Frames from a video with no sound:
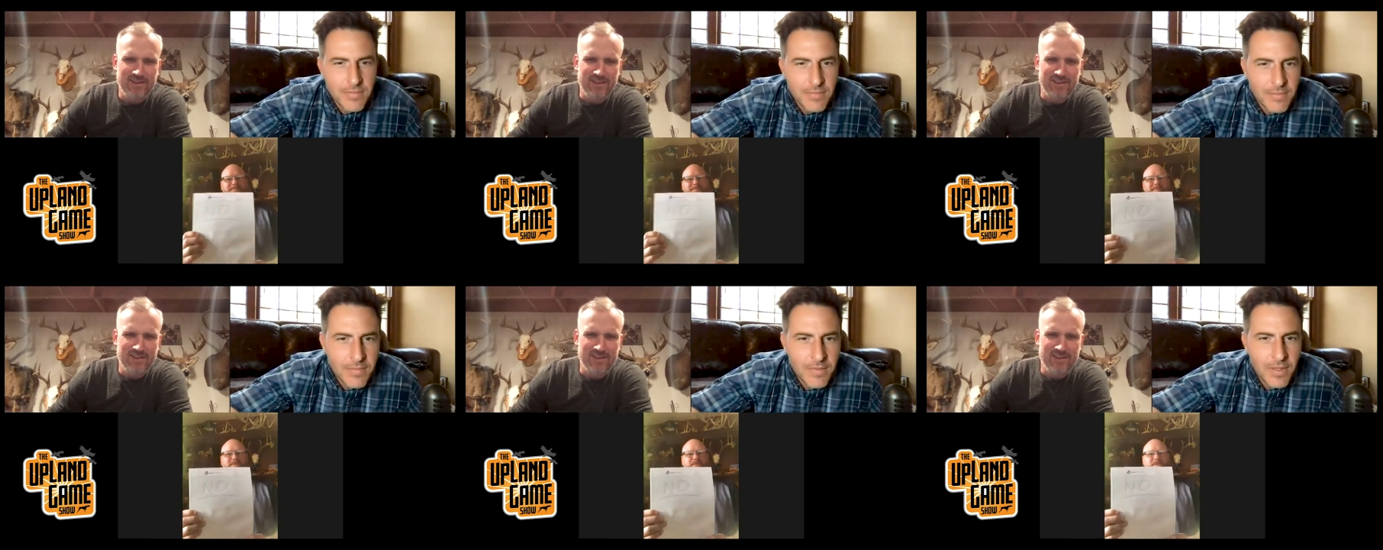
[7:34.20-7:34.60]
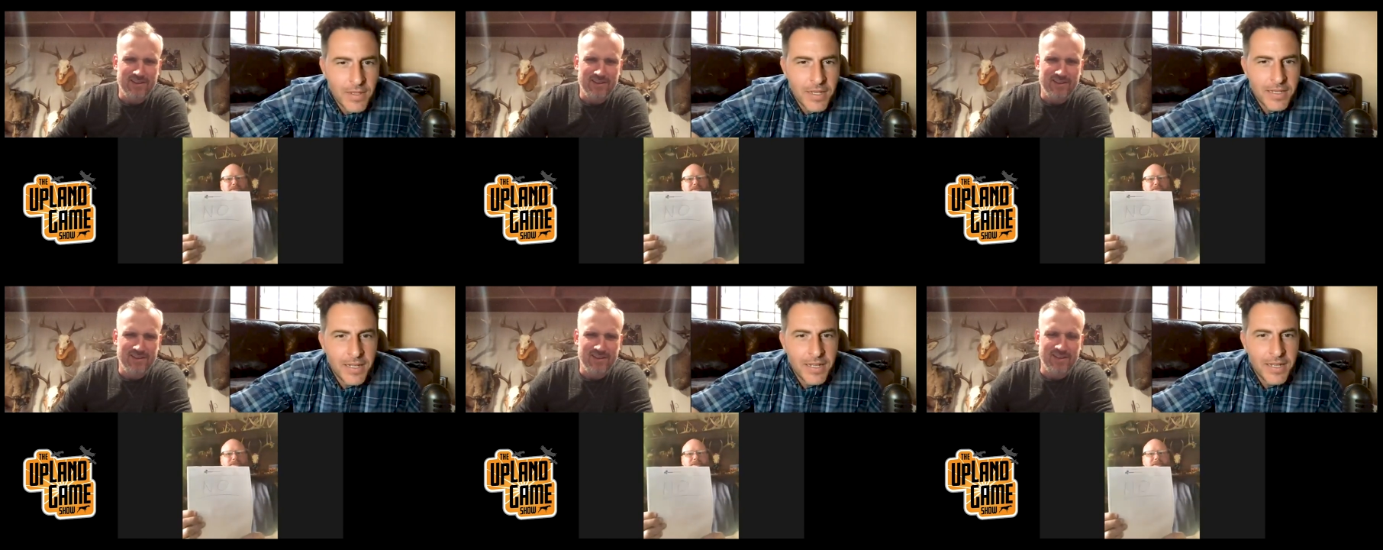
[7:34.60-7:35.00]
Speaker 1: Can you see
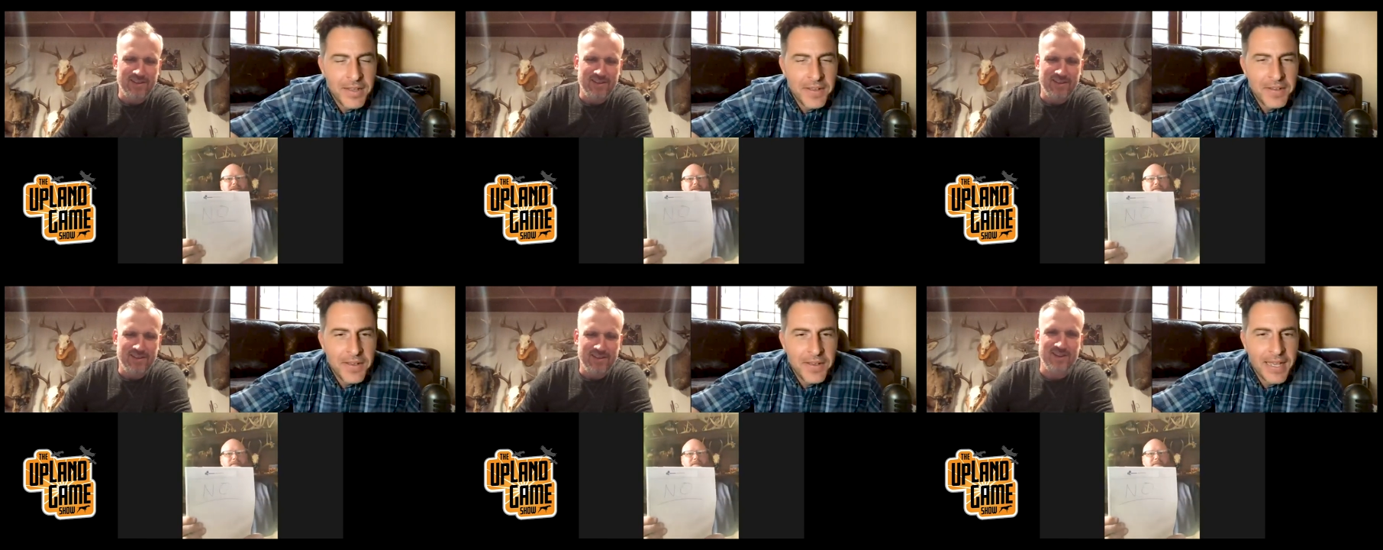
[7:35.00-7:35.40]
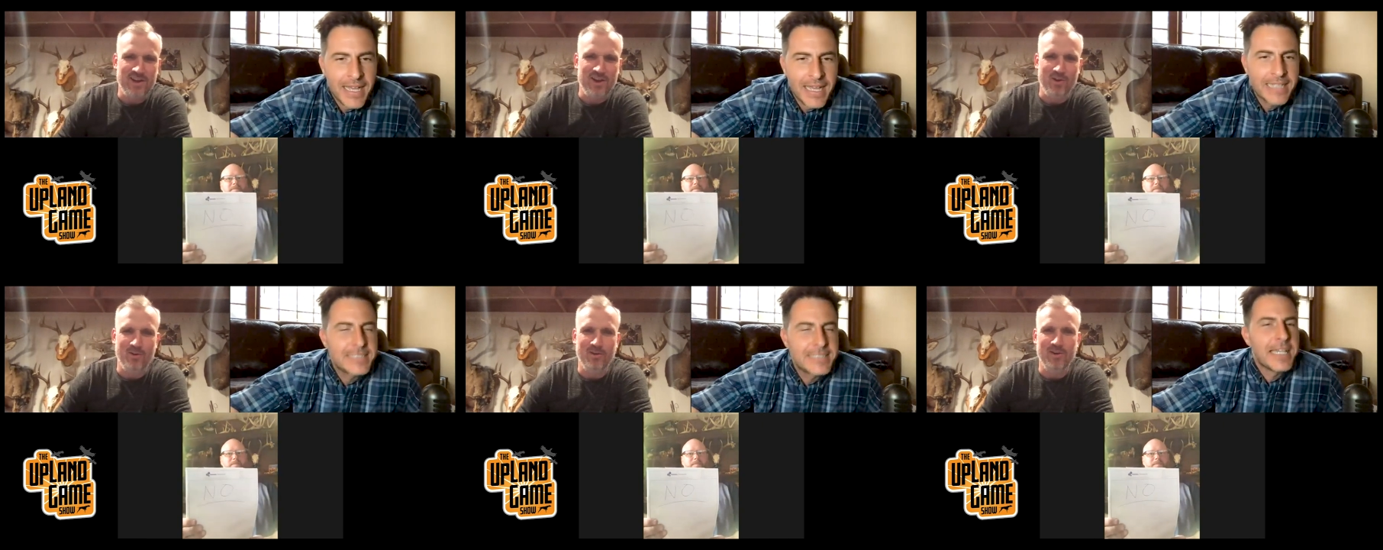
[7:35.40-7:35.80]
that? No.
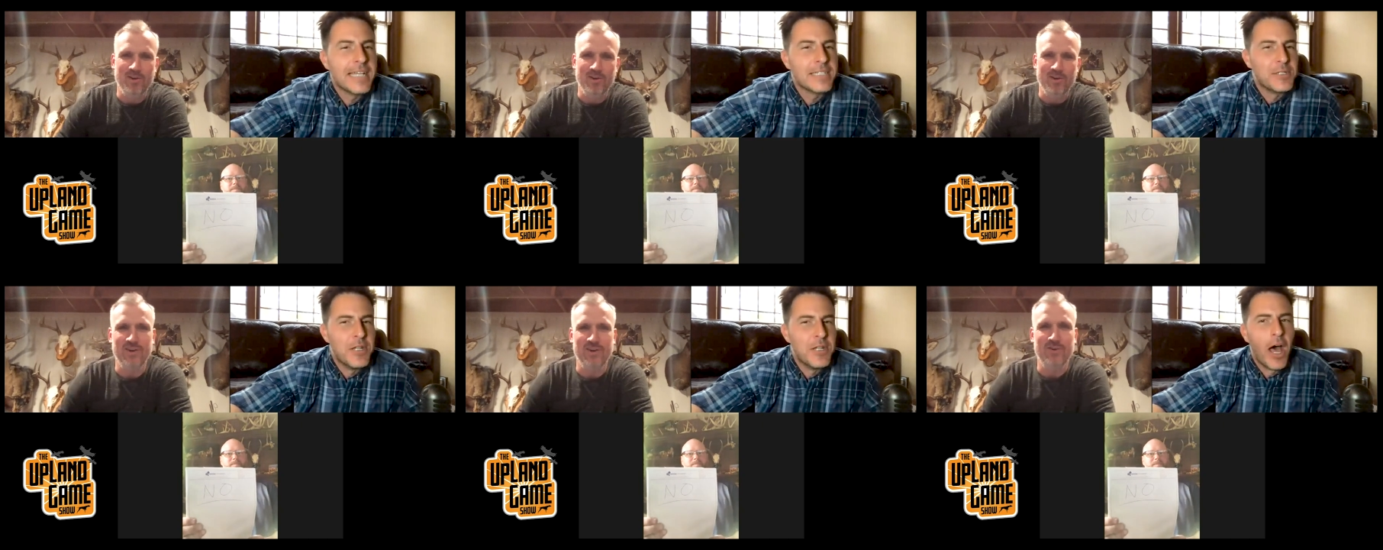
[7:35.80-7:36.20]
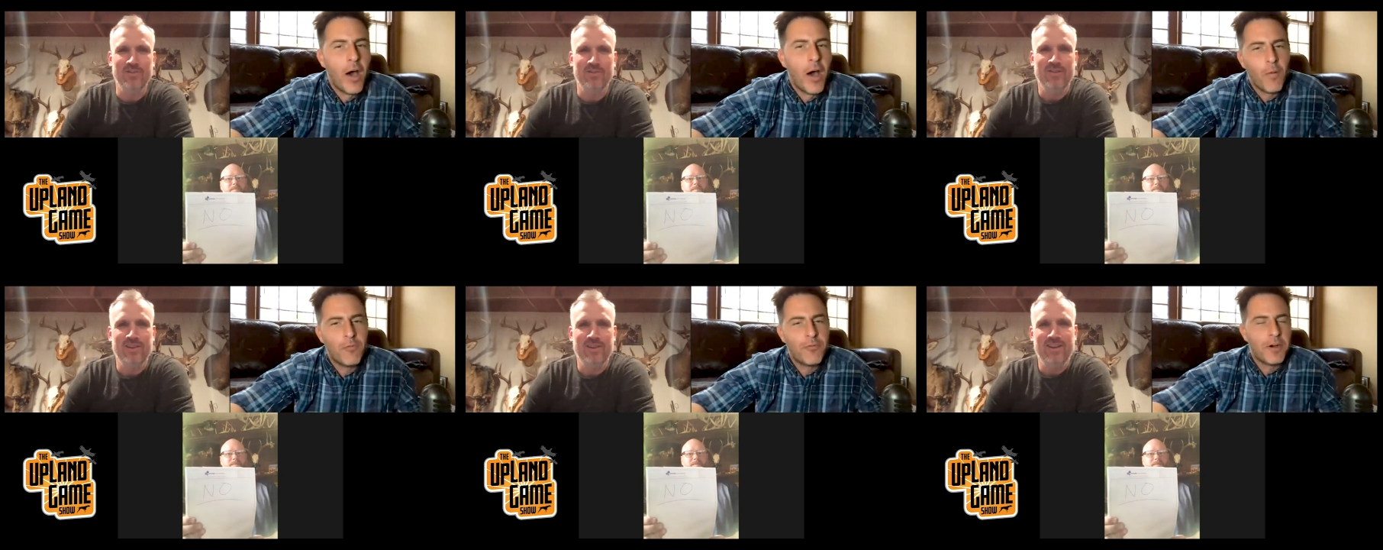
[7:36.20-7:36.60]
It says
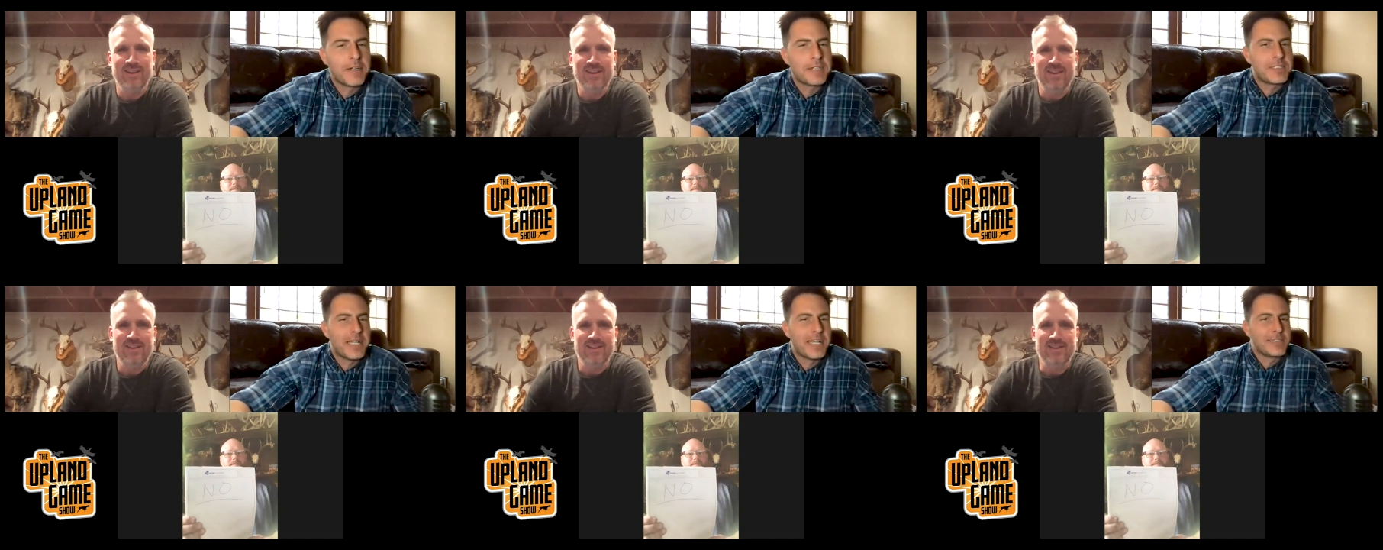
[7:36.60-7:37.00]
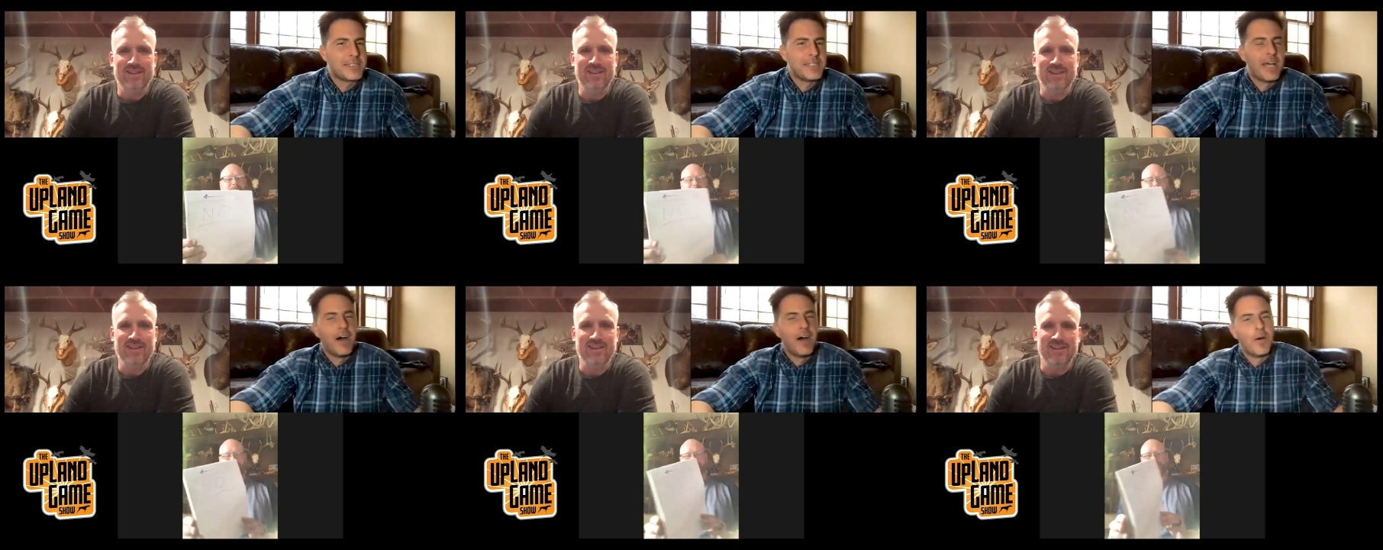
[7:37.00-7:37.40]
no. Funk says
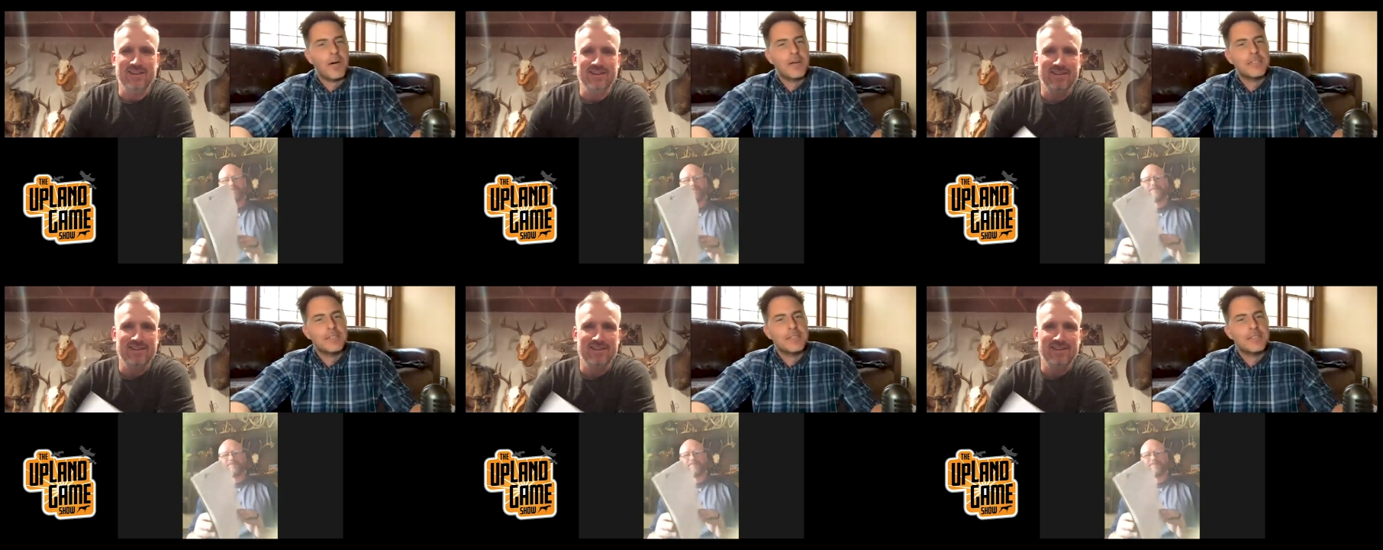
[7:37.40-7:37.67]
no.